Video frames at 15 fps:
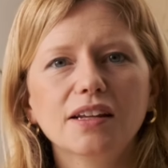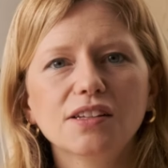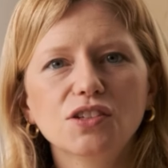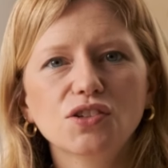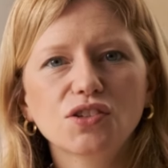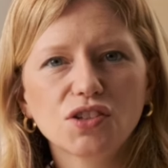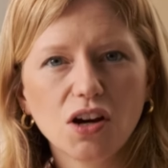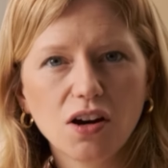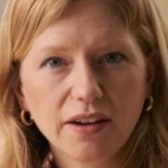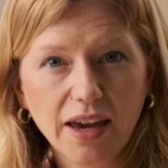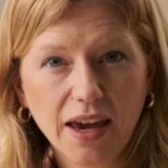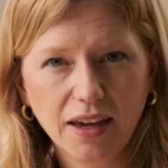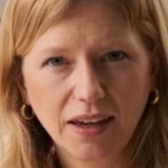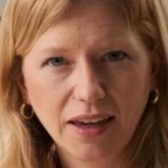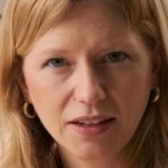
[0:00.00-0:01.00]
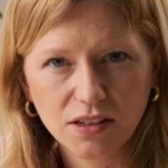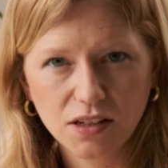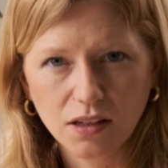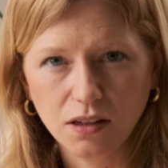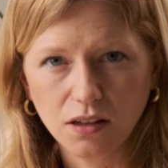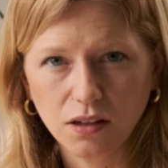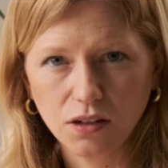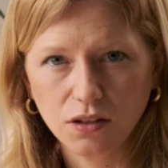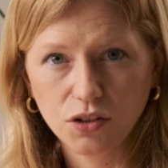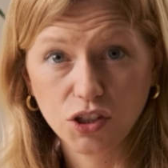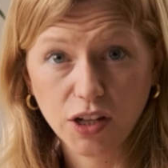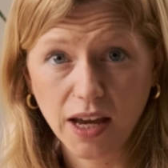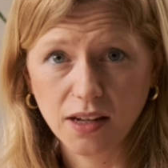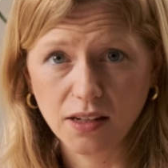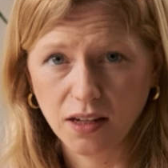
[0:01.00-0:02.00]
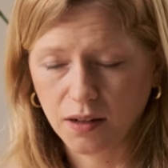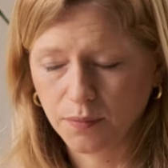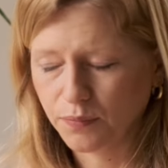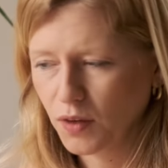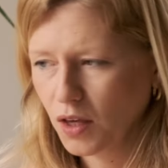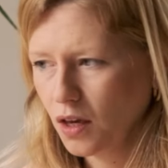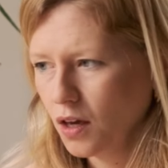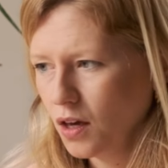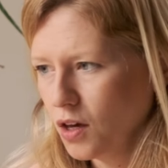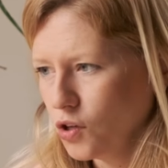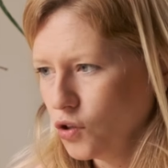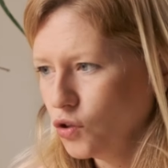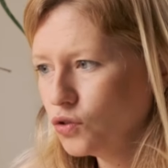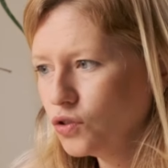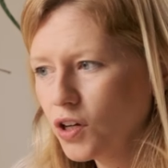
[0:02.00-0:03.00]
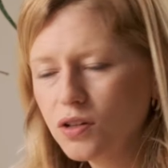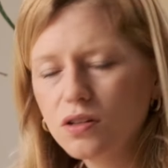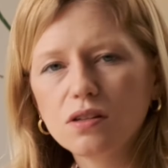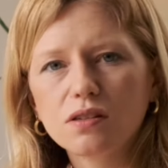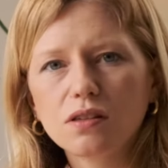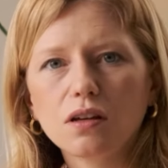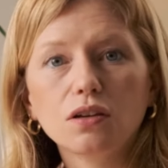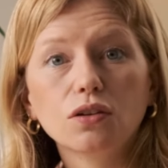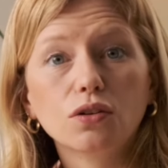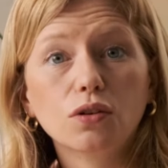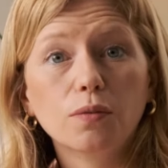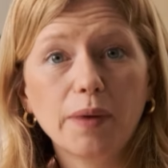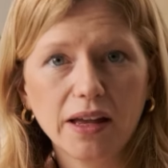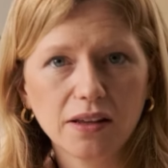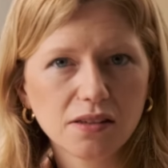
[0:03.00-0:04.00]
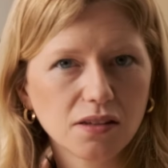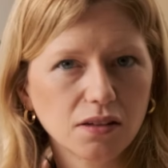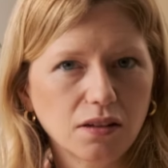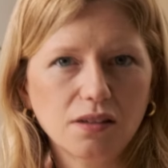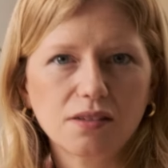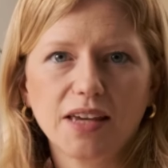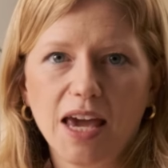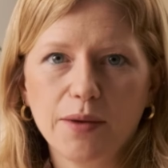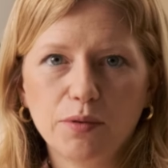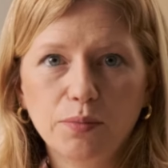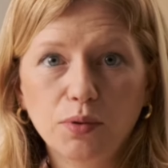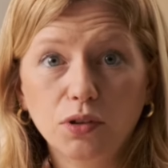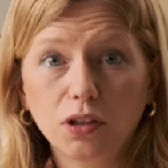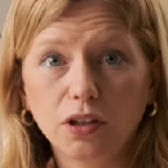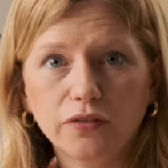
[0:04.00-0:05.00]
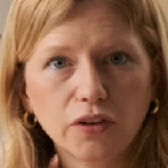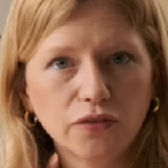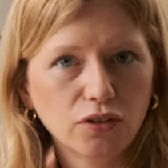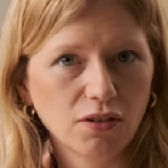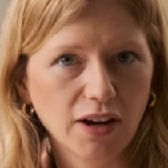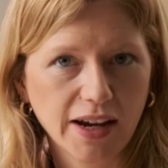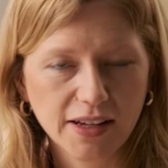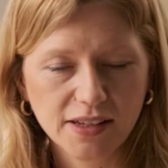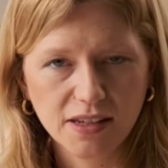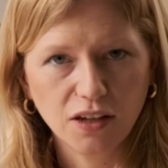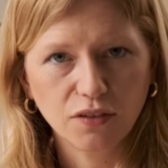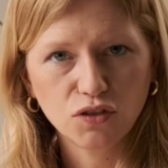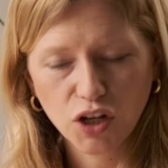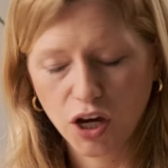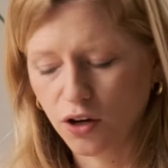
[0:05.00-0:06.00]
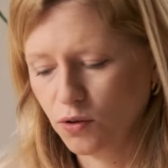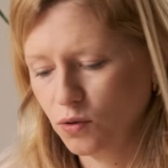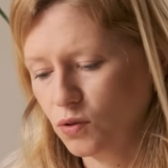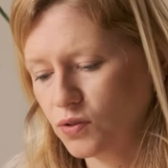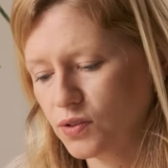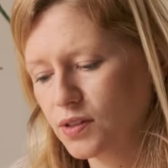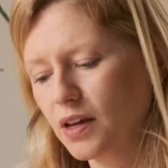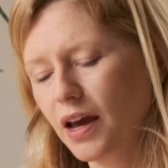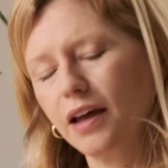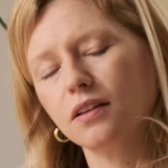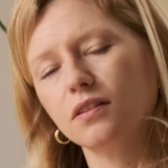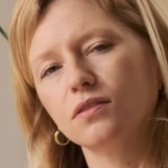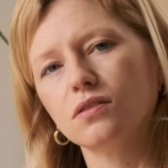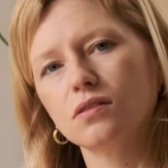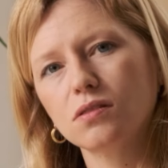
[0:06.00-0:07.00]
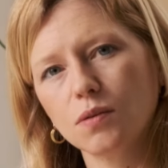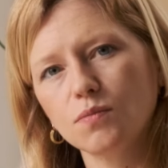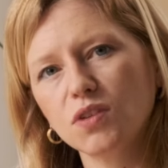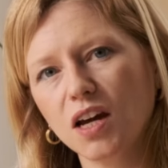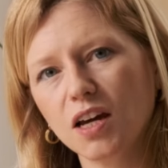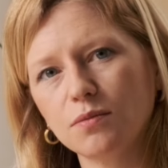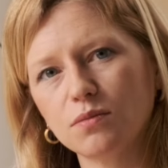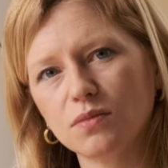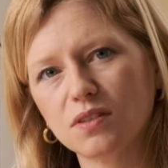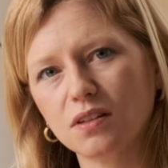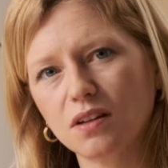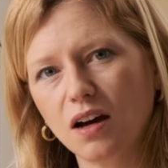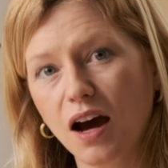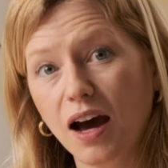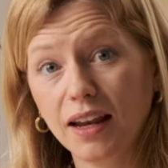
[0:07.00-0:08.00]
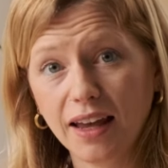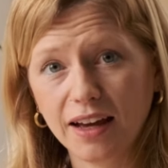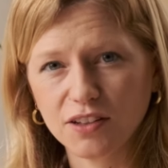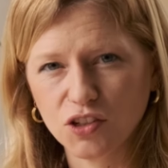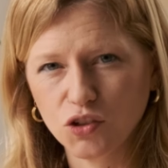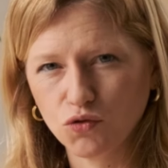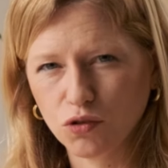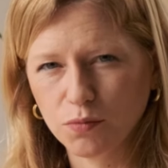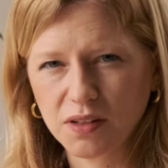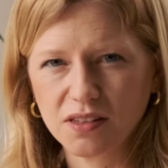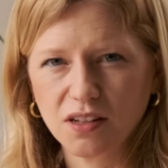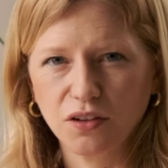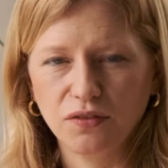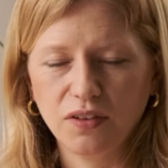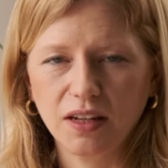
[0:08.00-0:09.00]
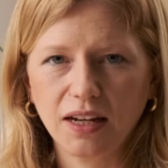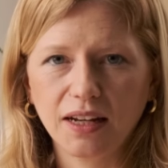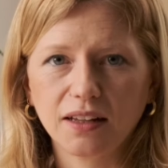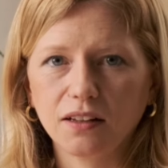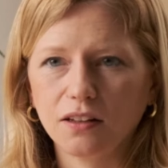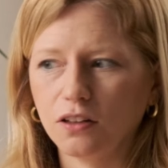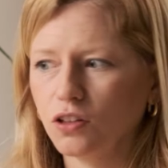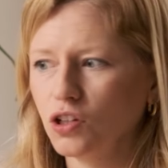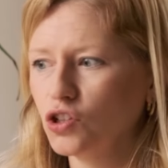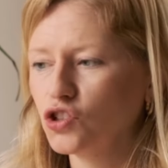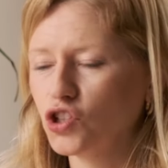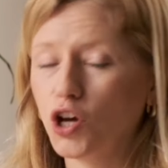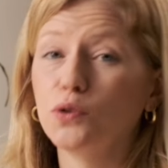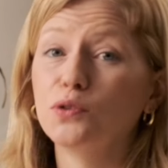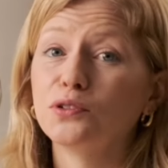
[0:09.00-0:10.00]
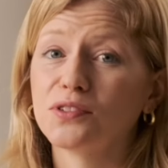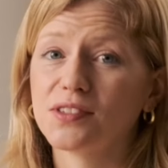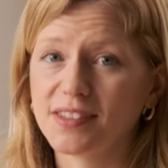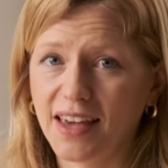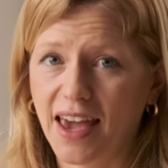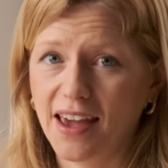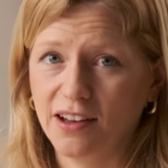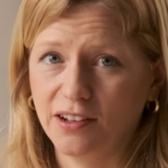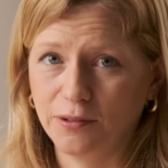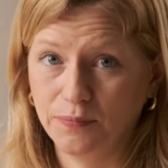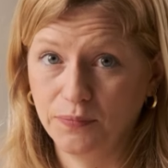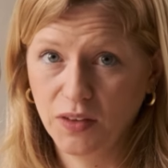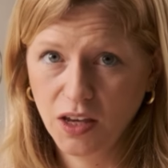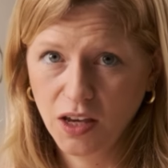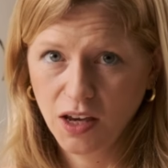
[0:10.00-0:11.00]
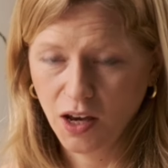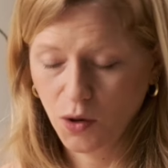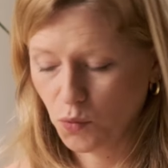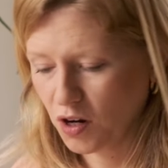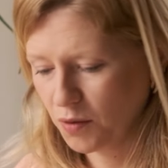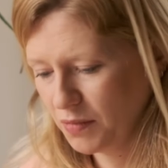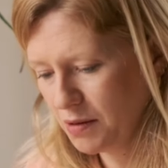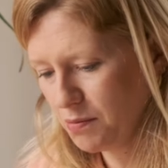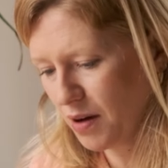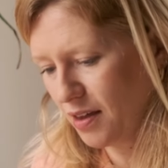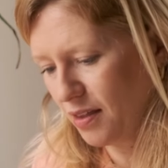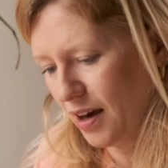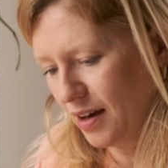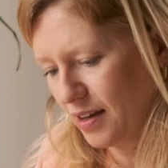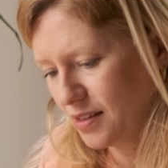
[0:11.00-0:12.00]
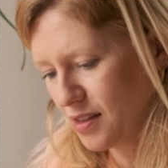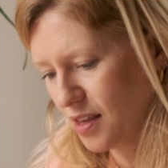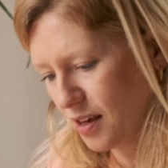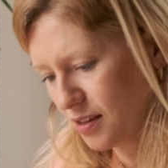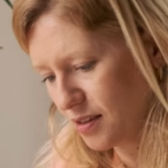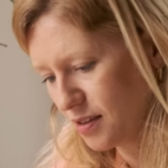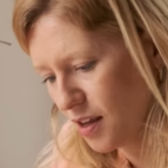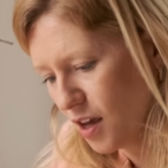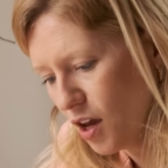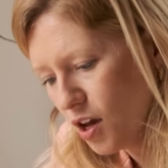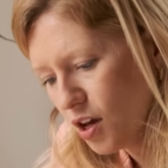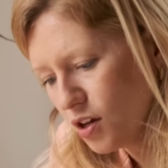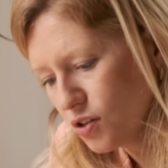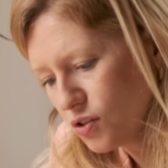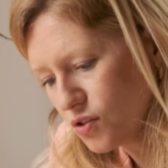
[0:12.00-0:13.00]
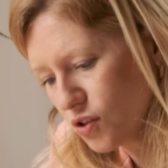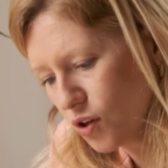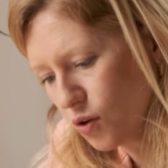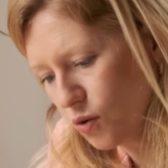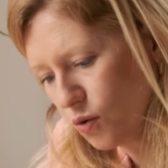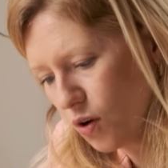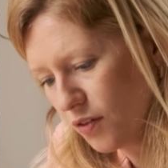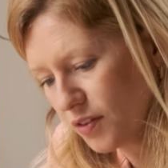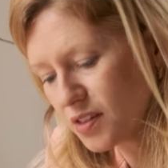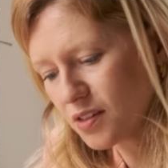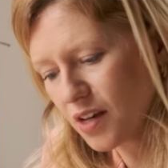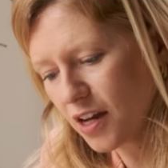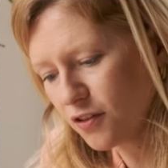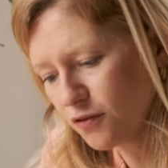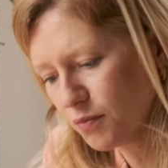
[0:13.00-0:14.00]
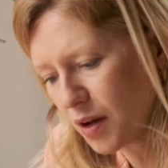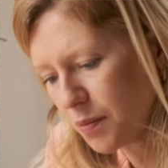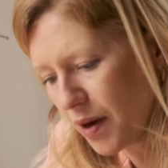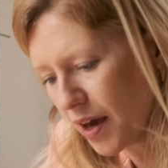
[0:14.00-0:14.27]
and as you start getting into the shading, you'll notice that your pencil is capable of a variety of tones and sometimes I like to draw myself in a little tonal scale and what I mean by that is this. So on the side of my